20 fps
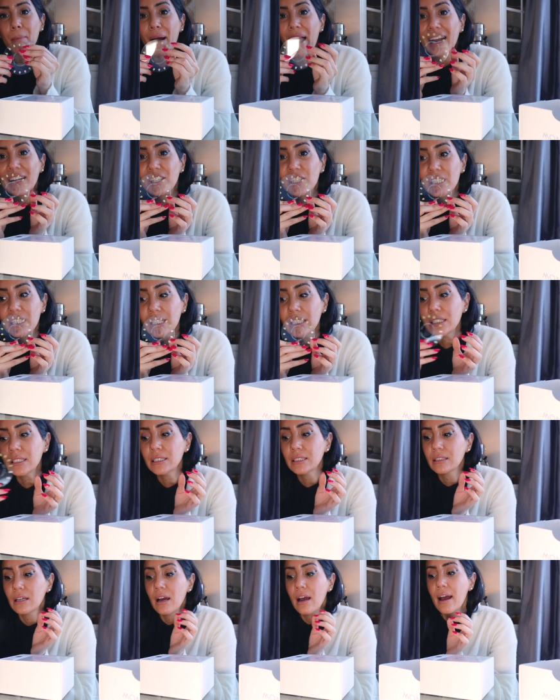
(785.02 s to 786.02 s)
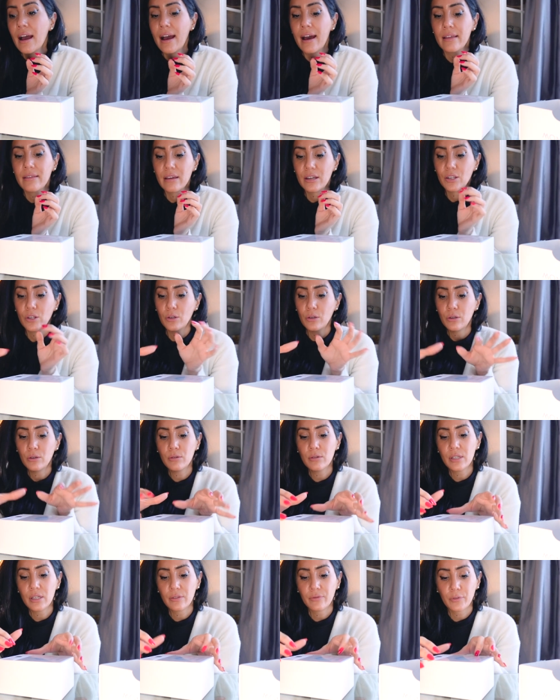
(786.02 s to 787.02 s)
match this, and then you
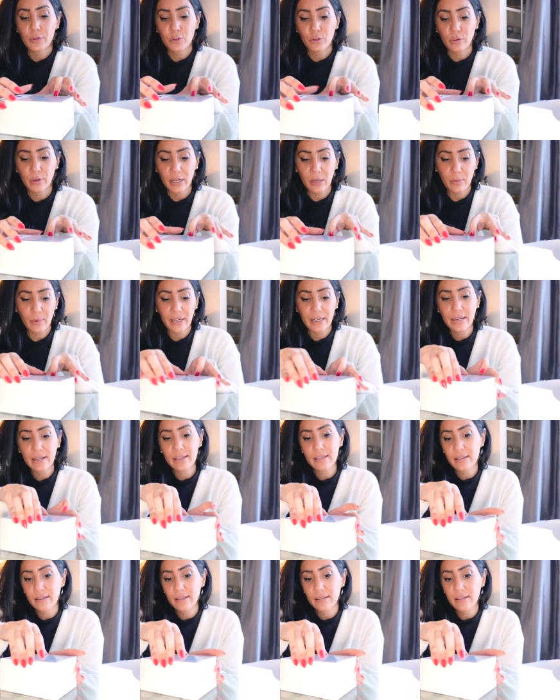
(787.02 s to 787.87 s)
use it for 21 days,